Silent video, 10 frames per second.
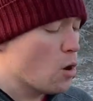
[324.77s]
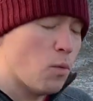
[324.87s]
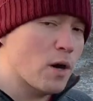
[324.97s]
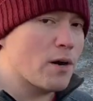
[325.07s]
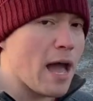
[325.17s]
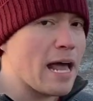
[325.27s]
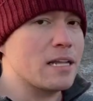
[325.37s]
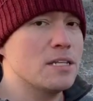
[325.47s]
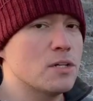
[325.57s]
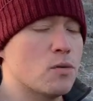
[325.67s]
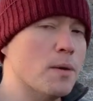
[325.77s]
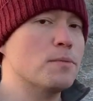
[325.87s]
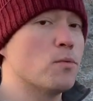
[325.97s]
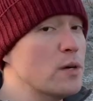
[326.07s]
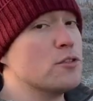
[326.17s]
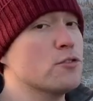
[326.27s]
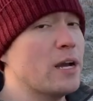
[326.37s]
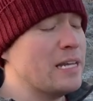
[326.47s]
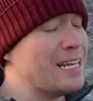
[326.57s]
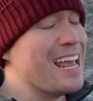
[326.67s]
one, are adequately equipped with
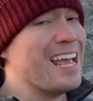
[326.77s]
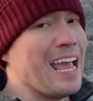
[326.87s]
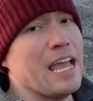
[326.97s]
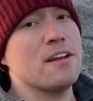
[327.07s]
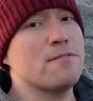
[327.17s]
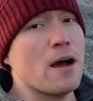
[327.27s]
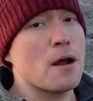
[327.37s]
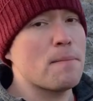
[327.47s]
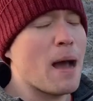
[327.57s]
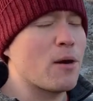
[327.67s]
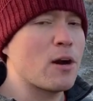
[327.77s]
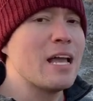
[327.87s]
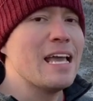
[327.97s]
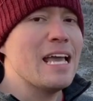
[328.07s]
training and firepower.